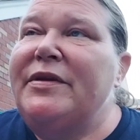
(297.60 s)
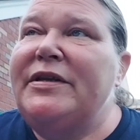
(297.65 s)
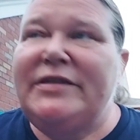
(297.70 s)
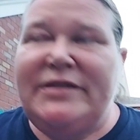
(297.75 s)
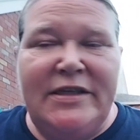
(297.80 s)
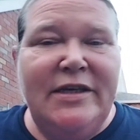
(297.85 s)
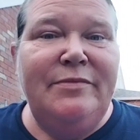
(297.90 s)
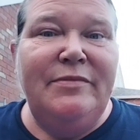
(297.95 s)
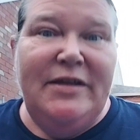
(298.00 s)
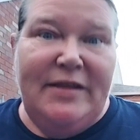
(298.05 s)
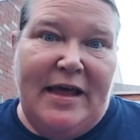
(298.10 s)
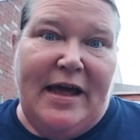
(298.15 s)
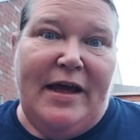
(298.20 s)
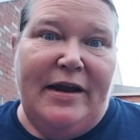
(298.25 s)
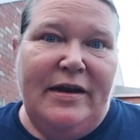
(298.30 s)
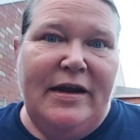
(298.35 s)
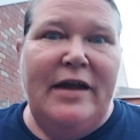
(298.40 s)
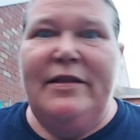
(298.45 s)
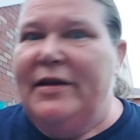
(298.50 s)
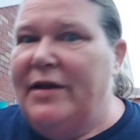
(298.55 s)
send me that.
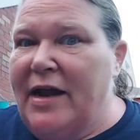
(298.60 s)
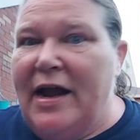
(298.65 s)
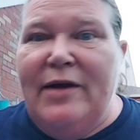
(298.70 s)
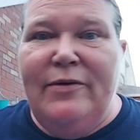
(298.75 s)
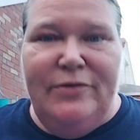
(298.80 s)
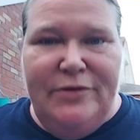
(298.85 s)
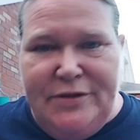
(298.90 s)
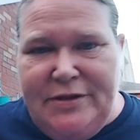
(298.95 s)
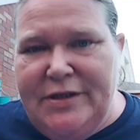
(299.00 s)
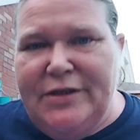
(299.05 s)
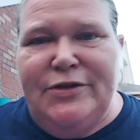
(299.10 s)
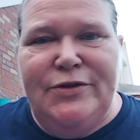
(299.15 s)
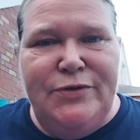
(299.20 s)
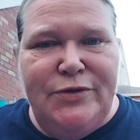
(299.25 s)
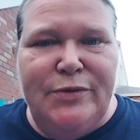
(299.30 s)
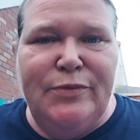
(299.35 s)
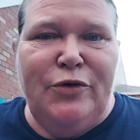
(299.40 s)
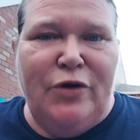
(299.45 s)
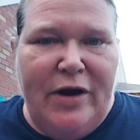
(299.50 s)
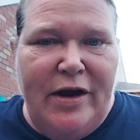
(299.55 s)
And then I will send you
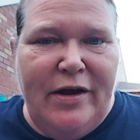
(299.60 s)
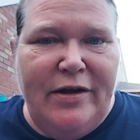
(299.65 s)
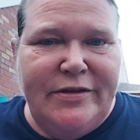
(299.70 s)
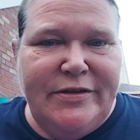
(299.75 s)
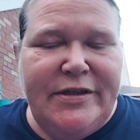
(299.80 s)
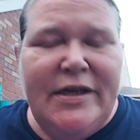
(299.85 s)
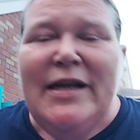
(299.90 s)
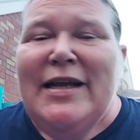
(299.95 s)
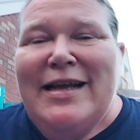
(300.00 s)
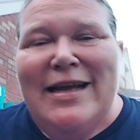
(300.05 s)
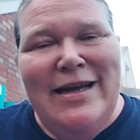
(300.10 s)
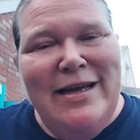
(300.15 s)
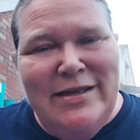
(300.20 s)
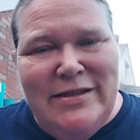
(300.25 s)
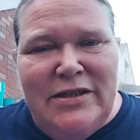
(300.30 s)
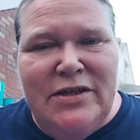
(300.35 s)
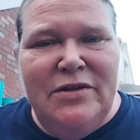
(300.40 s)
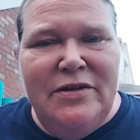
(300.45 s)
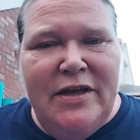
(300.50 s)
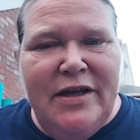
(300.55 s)
some crayons.
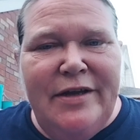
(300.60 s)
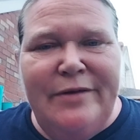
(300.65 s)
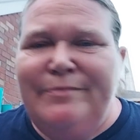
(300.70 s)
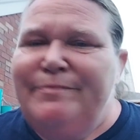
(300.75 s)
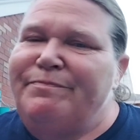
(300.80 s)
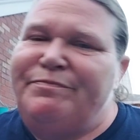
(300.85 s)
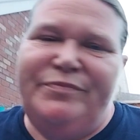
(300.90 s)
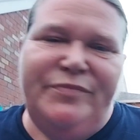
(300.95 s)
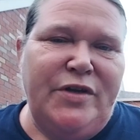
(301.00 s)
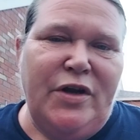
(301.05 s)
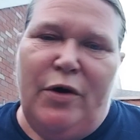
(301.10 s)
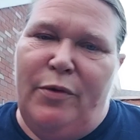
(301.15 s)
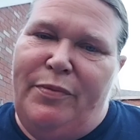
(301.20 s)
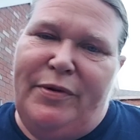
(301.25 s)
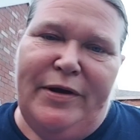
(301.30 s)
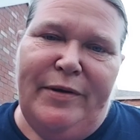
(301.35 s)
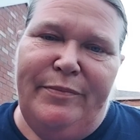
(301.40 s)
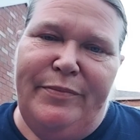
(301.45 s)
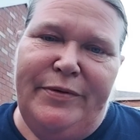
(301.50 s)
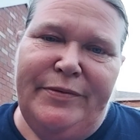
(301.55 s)
Until then, no,
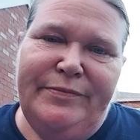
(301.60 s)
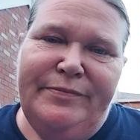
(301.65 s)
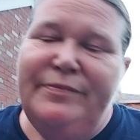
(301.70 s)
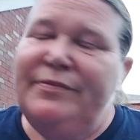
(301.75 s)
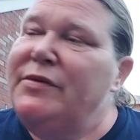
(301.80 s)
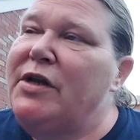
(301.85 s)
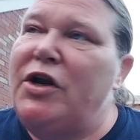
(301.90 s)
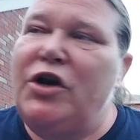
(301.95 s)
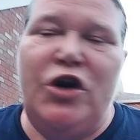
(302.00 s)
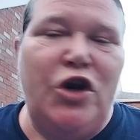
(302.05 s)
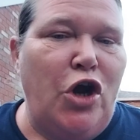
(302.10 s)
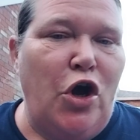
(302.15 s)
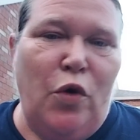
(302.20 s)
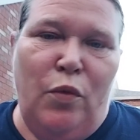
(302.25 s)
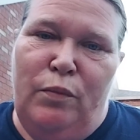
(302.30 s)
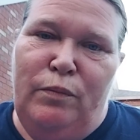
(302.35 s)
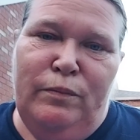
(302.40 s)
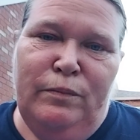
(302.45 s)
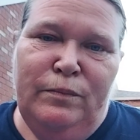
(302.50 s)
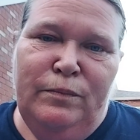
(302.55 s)
pimp. No.
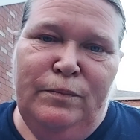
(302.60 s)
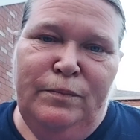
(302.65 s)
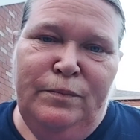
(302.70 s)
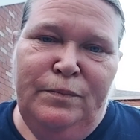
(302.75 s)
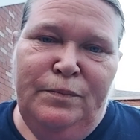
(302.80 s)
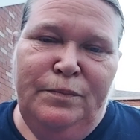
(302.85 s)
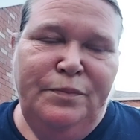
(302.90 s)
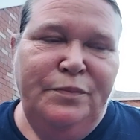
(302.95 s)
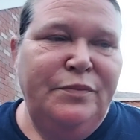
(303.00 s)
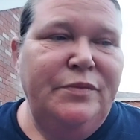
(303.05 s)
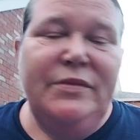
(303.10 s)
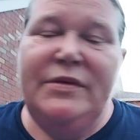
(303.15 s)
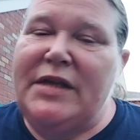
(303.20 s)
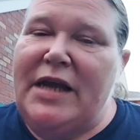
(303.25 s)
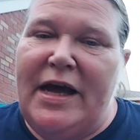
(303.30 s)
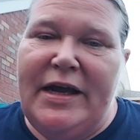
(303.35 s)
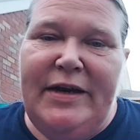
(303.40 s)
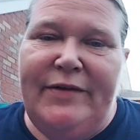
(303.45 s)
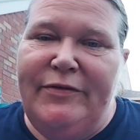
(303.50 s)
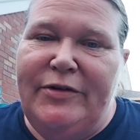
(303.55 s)

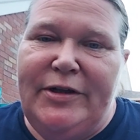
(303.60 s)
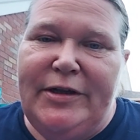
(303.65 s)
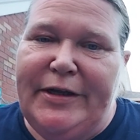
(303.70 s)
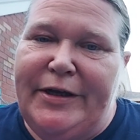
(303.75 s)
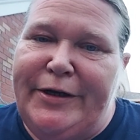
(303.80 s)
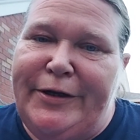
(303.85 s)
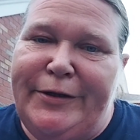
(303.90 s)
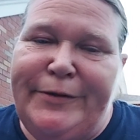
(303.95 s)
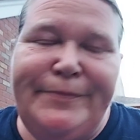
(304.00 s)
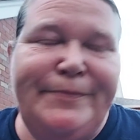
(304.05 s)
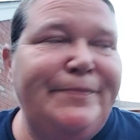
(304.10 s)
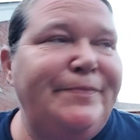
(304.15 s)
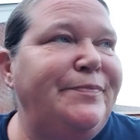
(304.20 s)
Not even a little.